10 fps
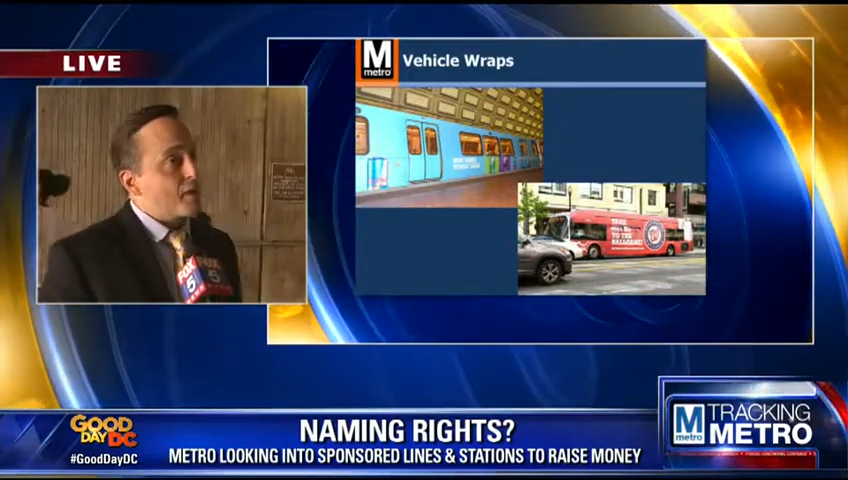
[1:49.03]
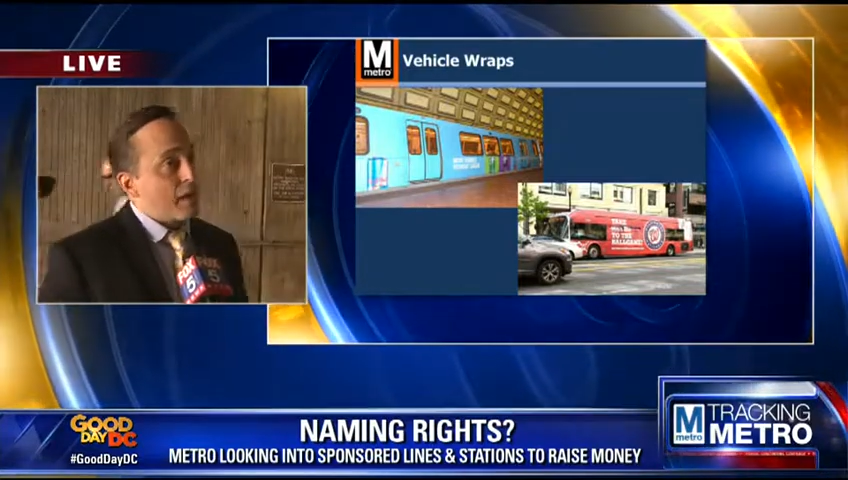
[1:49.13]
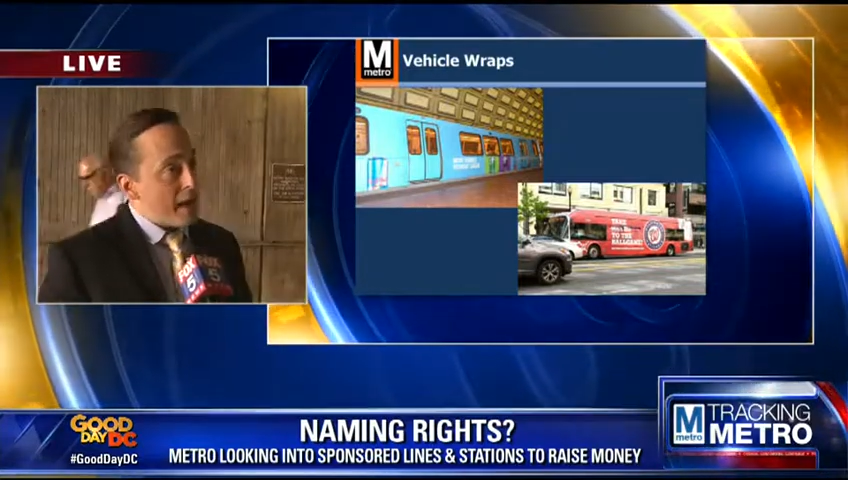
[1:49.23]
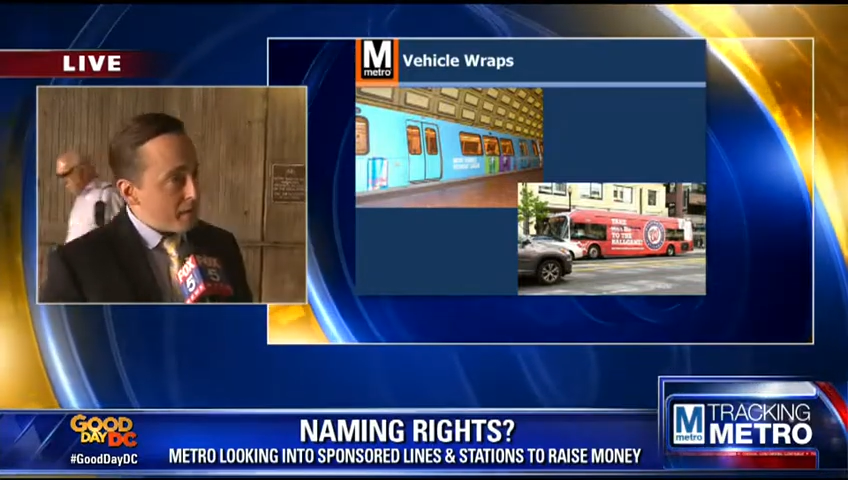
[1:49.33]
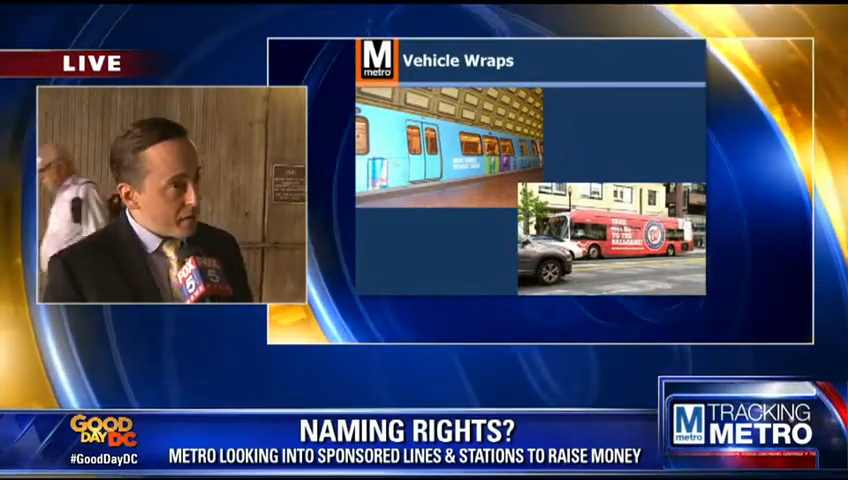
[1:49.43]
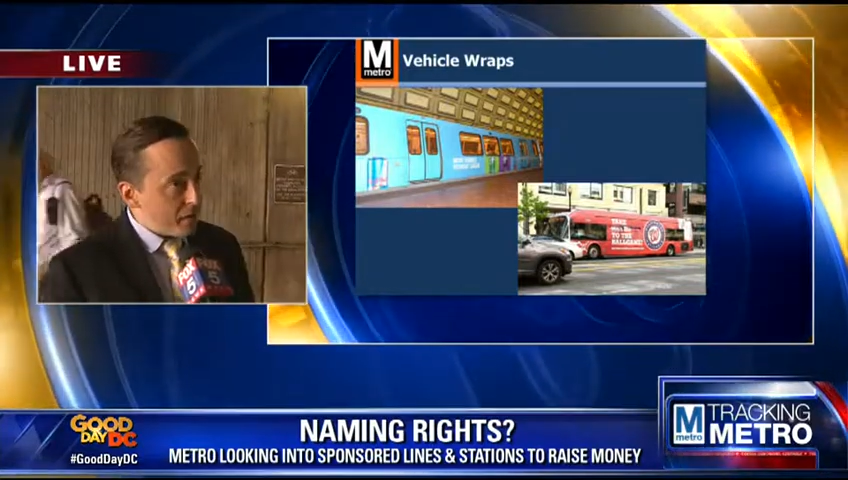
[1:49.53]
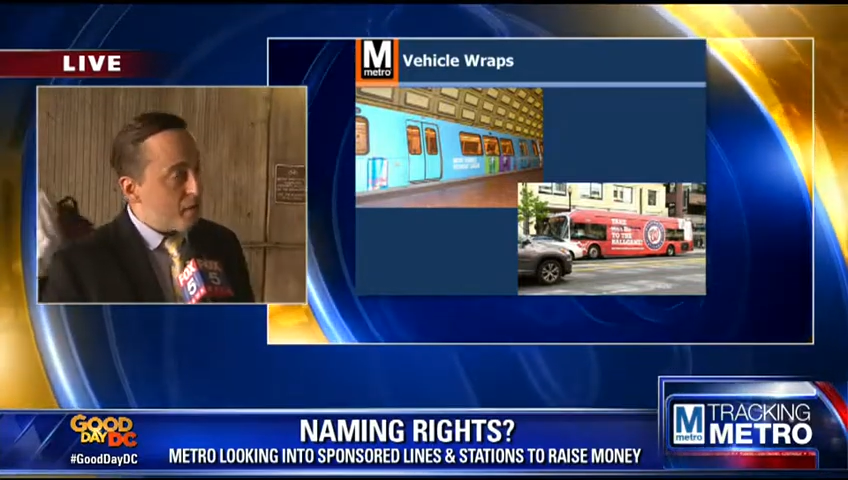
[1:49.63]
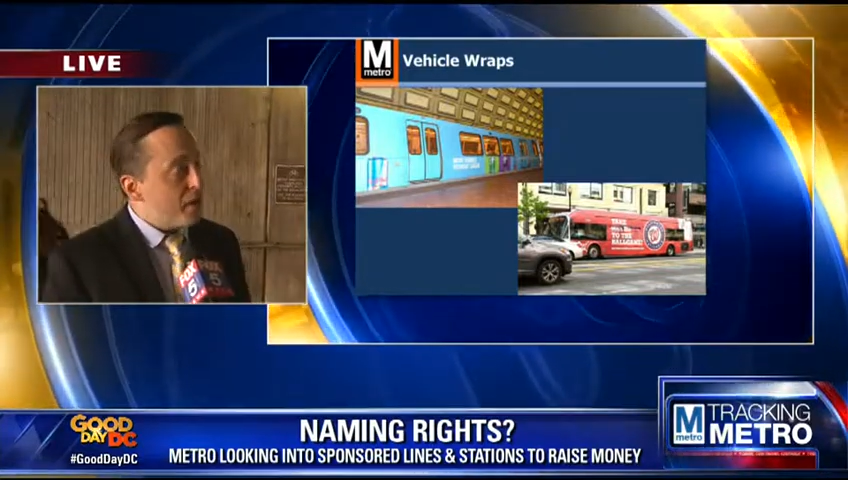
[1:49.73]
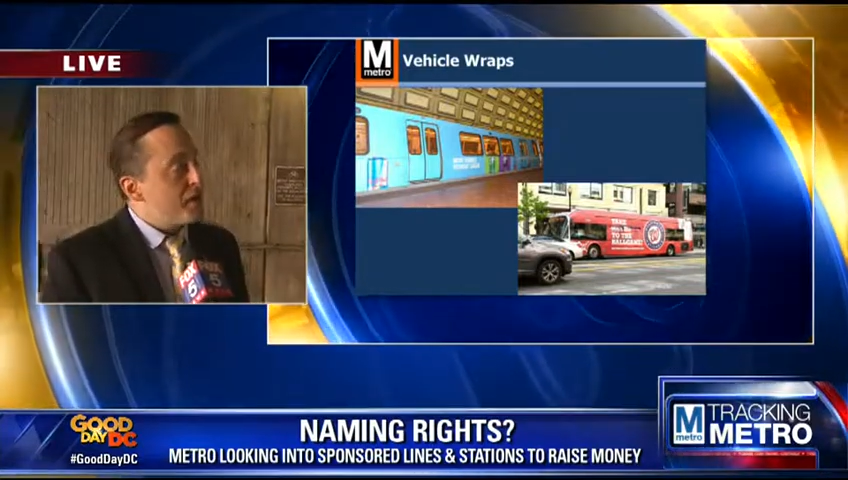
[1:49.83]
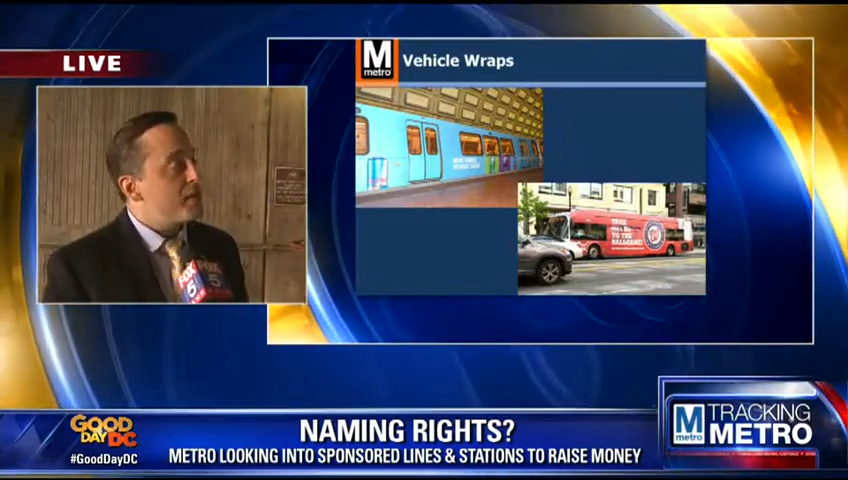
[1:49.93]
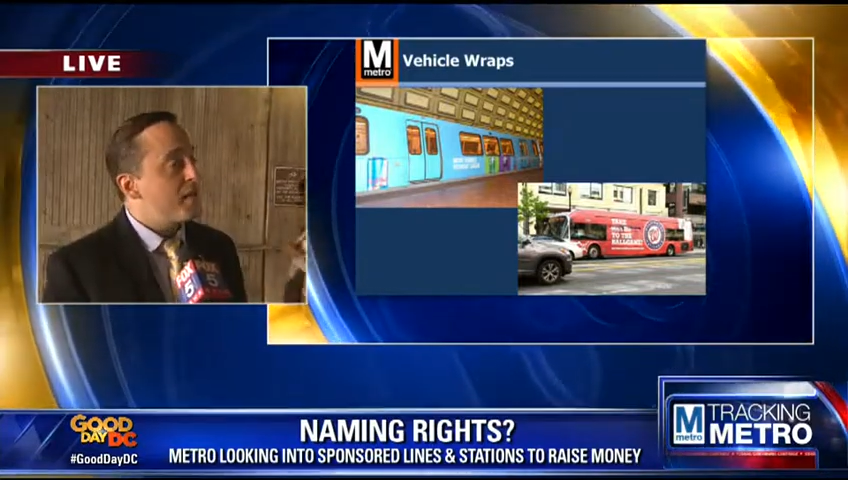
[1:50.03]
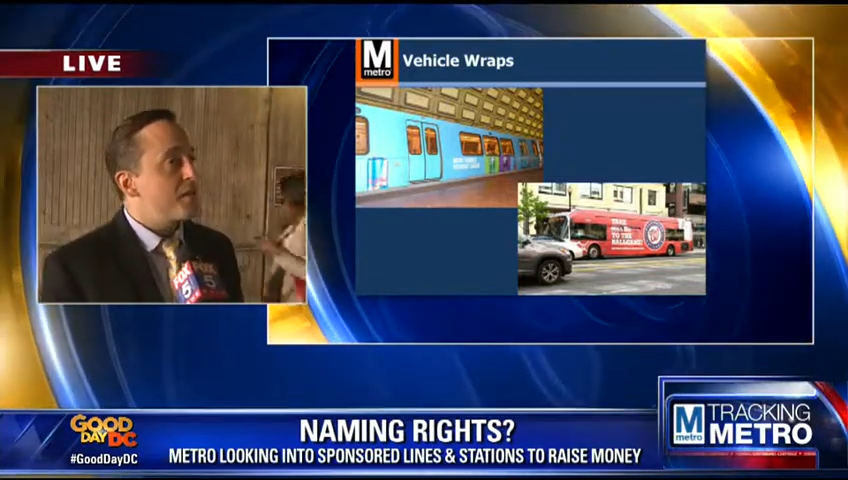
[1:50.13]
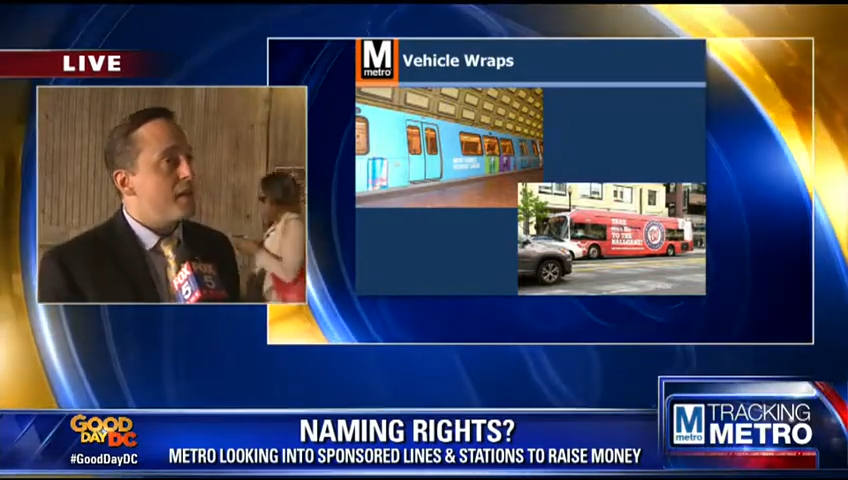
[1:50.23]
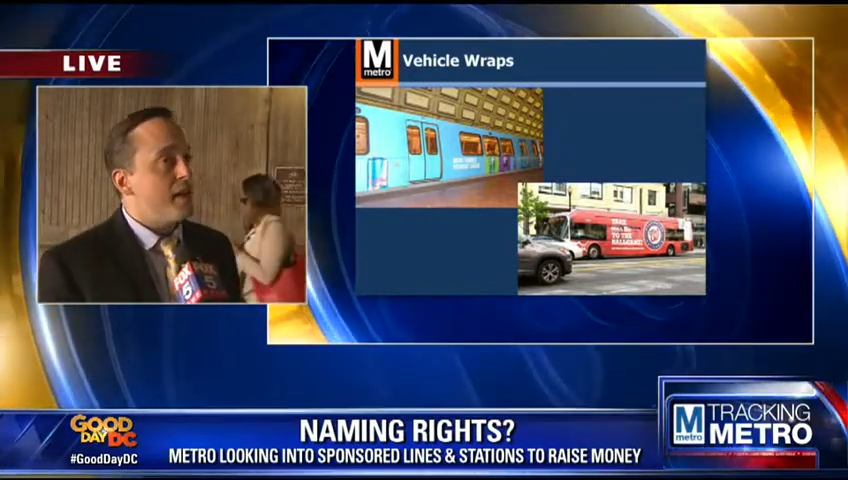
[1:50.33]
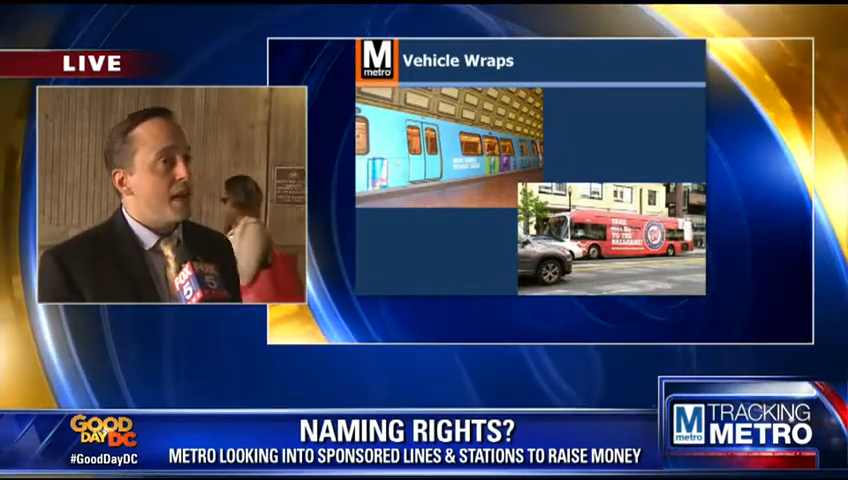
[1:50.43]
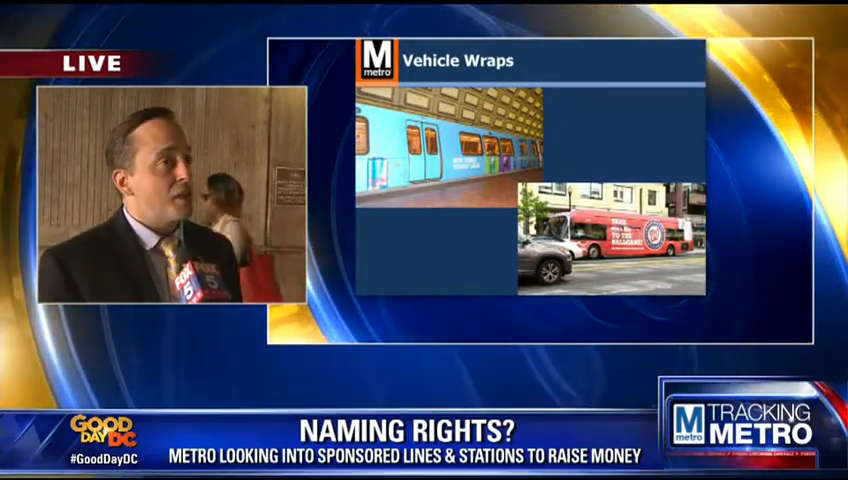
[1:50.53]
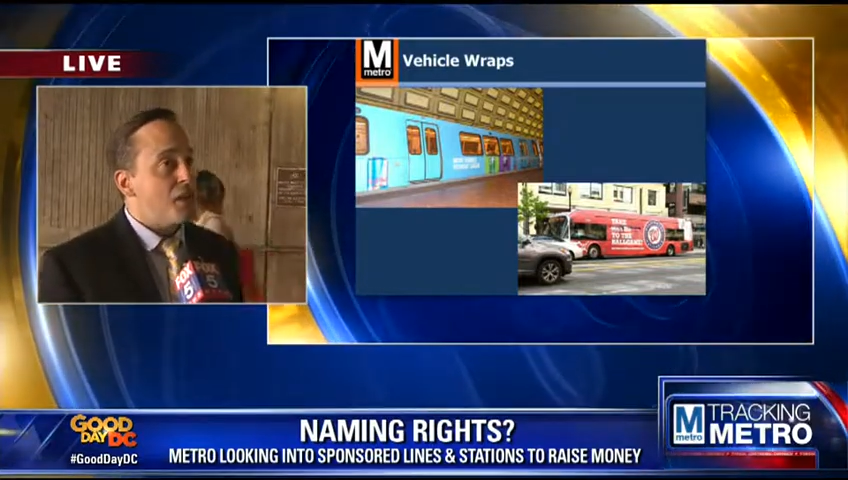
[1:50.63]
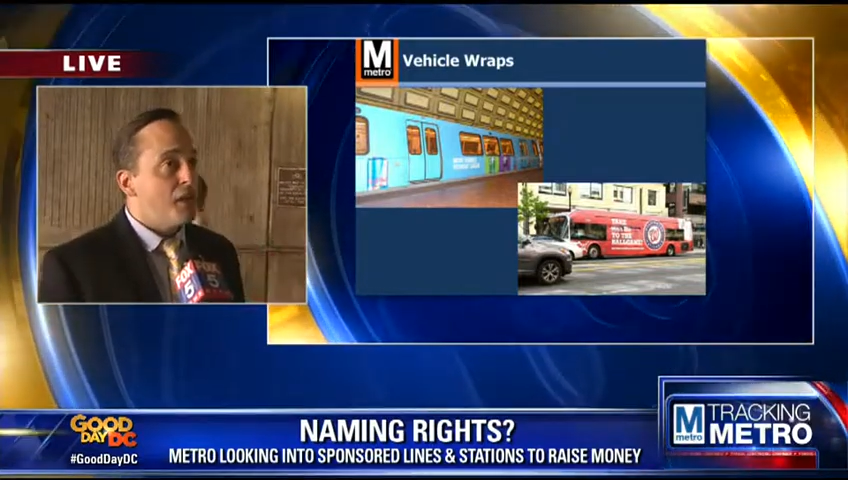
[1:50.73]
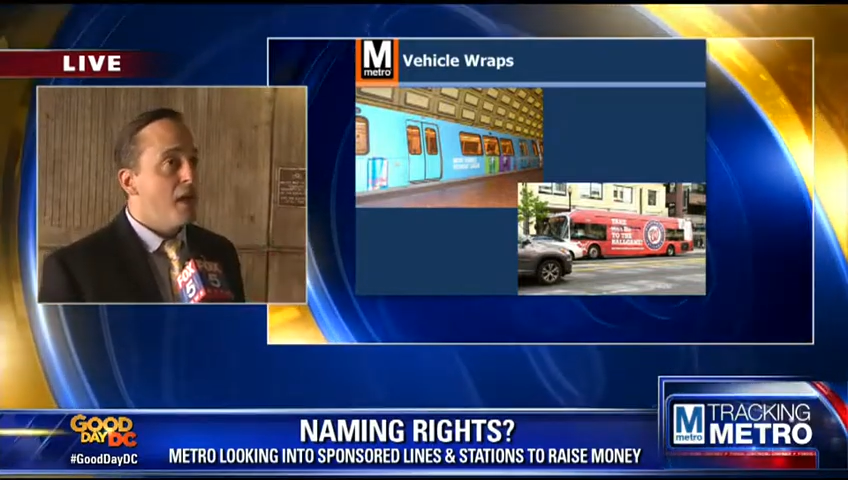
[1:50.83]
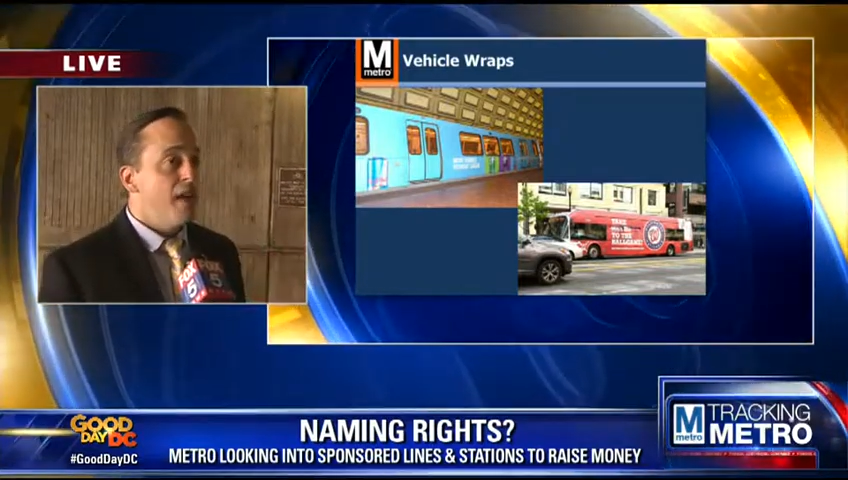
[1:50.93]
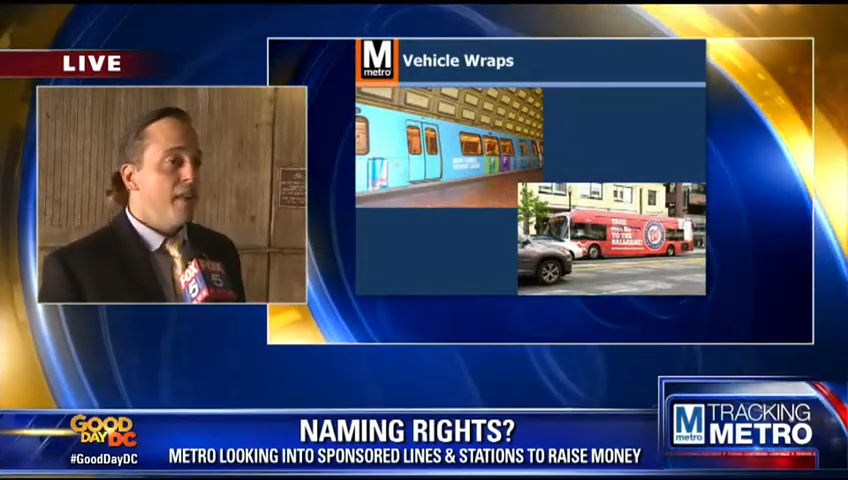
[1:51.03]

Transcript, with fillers: They're going to have another budget deficit next year.